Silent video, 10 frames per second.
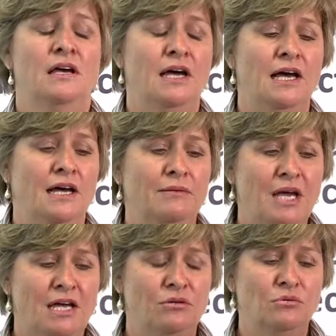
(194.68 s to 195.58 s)

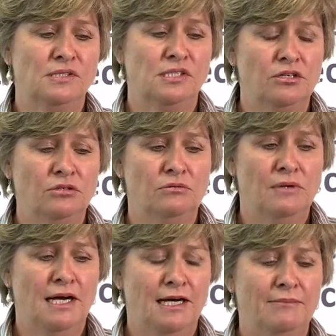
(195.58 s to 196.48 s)
and also
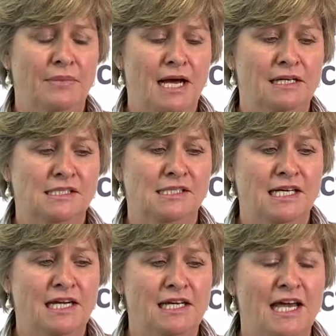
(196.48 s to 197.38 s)

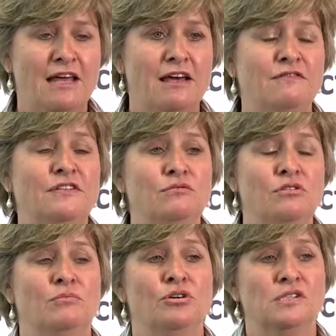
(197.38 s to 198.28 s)
understanding how they fit
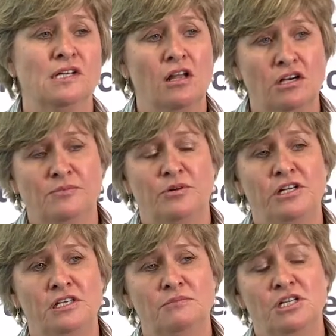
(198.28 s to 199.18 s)
with a personalised
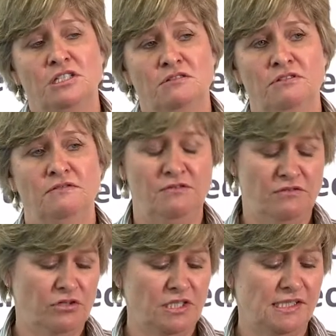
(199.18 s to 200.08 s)
breeding objective if you've
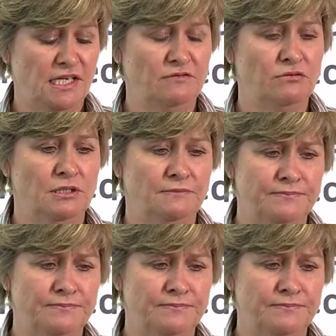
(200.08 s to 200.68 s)
already saved one.